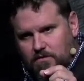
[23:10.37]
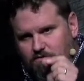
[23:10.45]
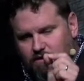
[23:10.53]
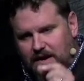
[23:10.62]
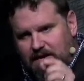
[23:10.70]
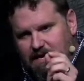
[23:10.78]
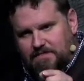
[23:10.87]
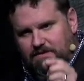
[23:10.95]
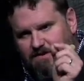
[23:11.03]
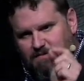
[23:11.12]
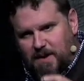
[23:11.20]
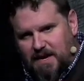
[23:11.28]
try to get the
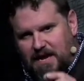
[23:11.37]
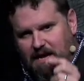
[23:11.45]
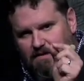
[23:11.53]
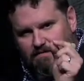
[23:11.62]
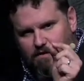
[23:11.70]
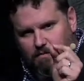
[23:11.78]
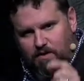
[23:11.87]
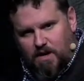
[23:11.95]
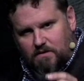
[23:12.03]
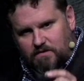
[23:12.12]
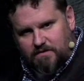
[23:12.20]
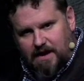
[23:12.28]
speck out of your
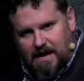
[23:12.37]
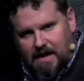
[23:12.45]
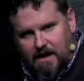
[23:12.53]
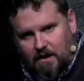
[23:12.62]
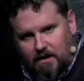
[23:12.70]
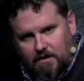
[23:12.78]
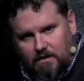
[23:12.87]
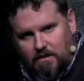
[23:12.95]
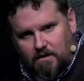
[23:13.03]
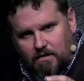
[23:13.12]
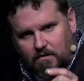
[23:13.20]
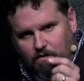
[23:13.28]
brother's eye
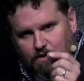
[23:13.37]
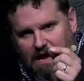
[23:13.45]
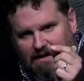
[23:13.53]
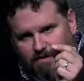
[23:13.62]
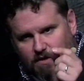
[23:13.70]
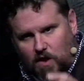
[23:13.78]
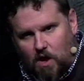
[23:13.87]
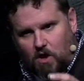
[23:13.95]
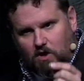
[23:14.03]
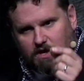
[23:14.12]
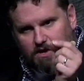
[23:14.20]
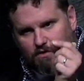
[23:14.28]
when you have a
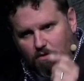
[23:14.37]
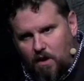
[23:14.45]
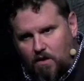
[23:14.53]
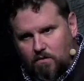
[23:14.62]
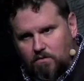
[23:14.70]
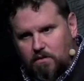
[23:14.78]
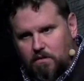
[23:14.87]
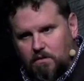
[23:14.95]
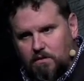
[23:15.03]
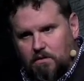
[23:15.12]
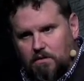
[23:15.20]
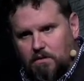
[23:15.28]
log in your own?
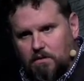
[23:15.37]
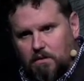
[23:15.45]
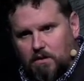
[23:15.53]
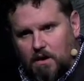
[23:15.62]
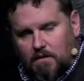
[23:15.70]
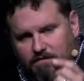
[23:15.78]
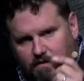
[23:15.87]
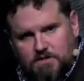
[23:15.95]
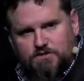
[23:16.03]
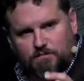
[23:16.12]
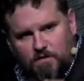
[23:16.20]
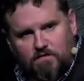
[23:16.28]

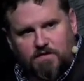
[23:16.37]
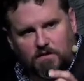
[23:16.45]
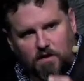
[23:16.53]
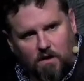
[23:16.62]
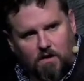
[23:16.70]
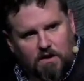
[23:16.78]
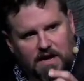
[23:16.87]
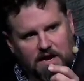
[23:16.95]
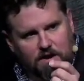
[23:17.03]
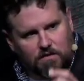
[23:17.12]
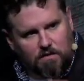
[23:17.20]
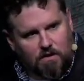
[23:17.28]
First, remove the log out
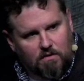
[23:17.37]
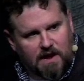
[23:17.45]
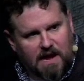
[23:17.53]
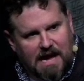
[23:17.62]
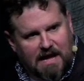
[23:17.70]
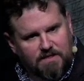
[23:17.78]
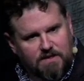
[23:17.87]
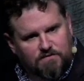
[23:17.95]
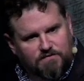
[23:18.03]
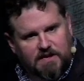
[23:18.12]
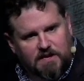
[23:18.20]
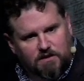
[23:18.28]
of your own eye, and then
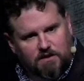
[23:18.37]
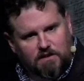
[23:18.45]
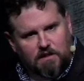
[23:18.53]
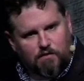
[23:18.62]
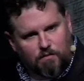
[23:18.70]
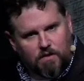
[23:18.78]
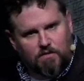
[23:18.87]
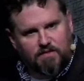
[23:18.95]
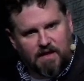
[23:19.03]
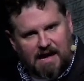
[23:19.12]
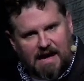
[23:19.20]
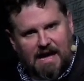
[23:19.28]
you'll see clearly to remove
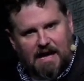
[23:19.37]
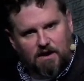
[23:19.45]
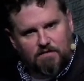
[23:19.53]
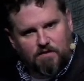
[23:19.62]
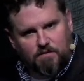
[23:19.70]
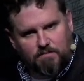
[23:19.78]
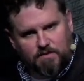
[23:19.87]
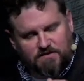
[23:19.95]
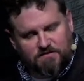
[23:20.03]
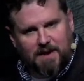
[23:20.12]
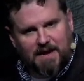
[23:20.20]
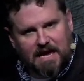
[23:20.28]
the eye out of your the
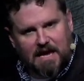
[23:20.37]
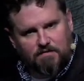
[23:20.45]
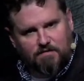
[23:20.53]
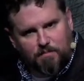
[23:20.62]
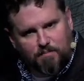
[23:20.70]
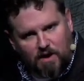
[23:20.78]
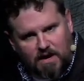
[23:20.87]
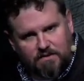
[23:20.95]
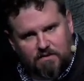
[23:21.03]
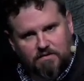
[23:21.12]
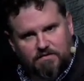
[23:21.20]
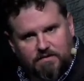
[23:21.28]
speck out of your
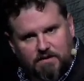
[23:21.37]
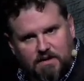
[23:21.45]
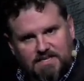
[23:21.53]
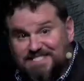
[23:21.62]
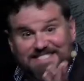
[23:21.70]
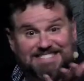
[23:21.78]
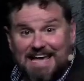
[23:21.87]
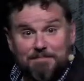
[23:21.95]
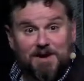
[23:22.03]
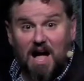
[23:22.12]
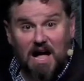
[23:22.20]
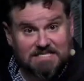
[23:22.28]
brother's. It's the
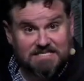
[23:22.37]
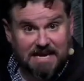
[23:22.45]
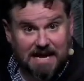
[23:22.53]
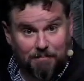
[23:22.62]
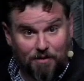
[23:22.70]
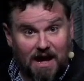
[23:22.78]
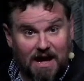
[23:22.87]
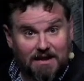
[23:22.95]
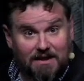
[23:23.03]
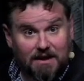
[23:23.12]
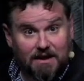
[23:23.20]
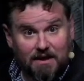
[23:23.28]
same concept,
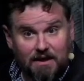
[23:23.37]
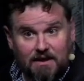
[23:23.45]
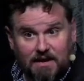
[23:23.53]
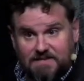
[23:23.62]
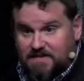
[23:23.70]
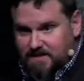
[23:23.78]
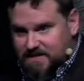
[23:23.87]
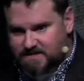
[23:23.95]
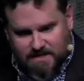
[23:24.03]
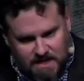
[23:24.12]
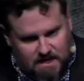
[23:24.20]
right? It's this, the